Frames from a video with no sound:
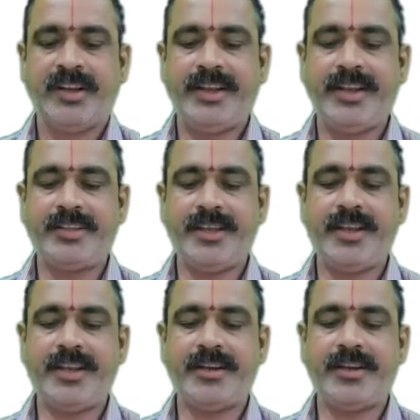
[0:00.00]

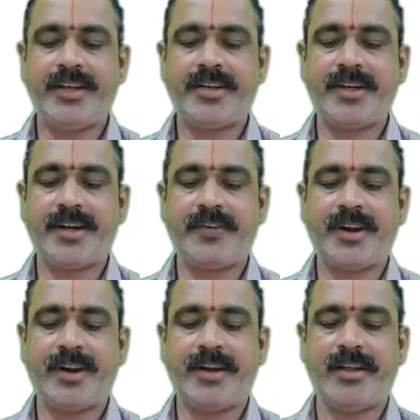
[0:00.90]
Easy detection of
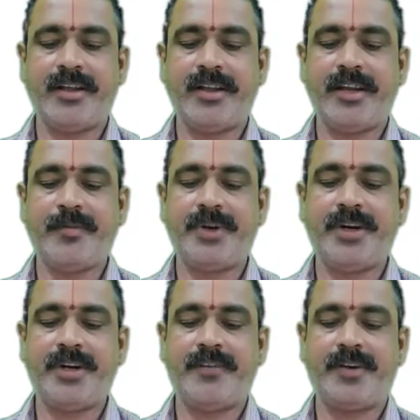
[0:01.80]
fraud in a
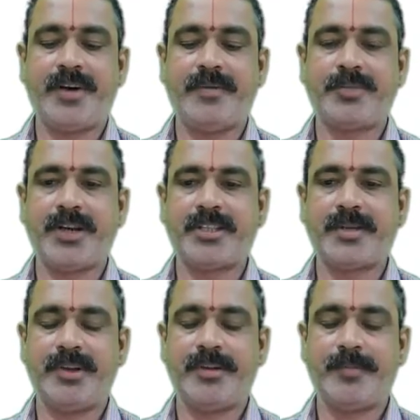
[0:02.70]
printed form is
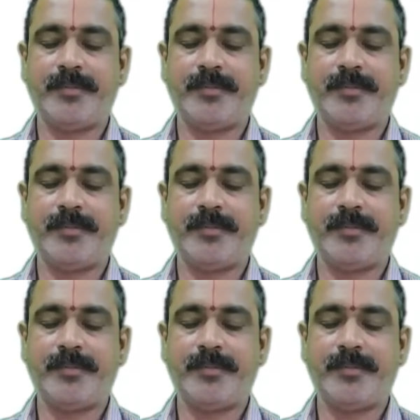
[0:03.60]
possible.